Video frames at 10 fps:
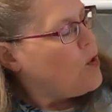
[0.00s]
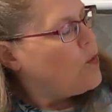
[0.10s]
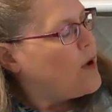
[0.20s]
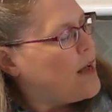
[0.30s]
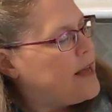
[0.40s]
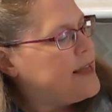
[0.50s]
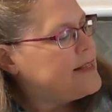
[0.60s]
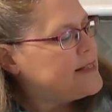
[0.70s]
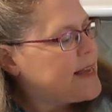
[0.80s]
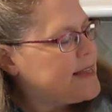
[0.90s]
Well,
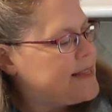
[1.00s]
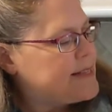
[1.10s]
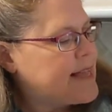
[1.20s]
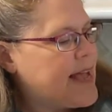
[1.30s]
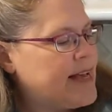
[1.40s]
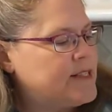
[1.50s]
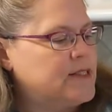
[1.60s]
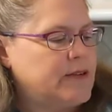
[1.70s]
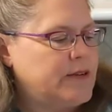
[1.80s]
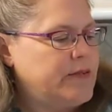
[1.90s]
inside this
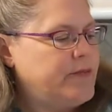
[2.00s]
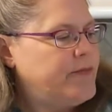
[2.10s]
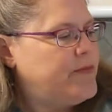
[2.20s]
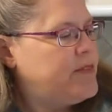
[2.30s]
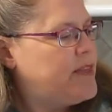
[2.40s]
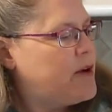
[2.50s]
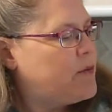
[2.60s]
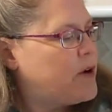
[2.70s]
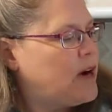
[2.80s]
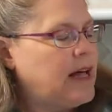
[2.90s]
castle, there
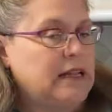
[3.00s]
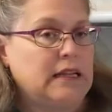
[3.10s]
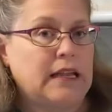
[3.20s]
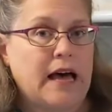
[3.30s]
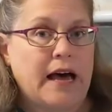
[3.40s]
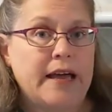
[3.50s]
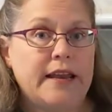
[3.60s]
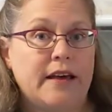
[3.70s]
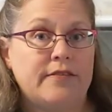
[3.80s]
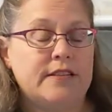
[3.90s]
were a lot
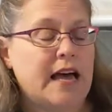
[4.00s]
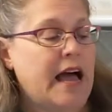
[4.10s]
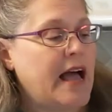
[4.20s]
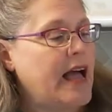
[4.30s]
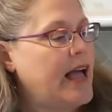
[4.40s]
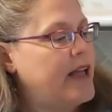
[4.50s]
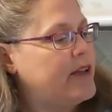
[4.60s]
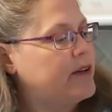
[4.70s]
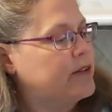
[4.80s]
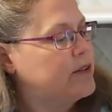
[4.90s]
of
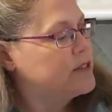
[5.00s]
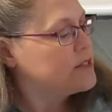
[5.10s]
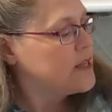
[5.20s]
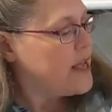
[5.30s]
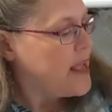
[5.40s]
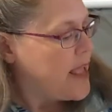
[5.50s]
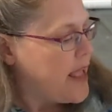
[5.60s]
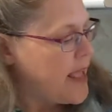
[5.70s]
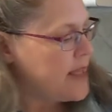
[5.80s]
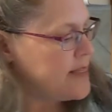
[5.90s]
tiles,
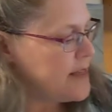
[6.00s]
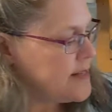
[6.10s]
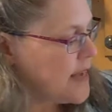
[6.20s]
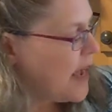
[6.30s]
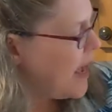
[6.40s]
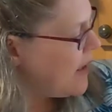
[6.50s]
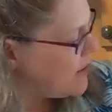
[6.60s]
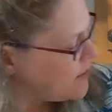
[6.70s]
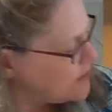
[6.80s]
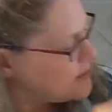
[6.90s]
and the
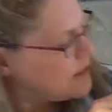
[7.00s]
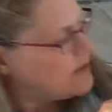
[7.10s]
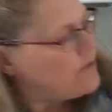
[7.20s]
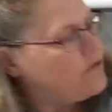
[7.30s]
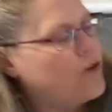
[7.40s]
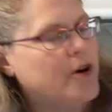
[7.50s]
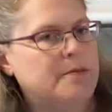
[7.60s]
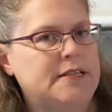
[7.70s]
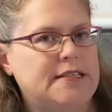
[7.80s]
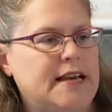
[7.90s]
tiles
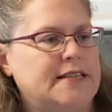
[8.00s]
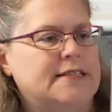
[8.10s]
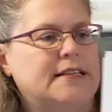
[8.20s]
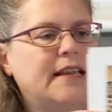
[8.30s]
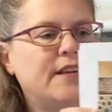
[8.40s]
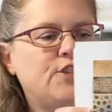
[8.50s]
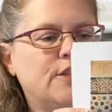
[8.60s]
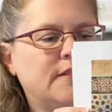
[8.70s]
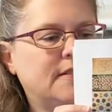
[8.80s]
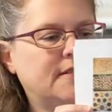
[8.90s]
formed
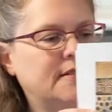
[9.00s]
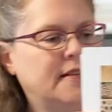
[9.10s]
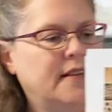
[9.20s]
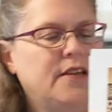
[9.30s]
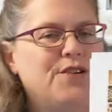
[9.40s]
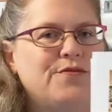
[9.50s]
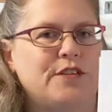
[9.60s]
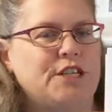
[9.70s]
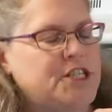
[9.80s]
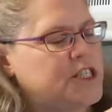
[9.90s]
tessellations,
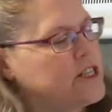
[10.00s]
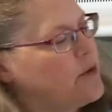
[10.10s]
which is so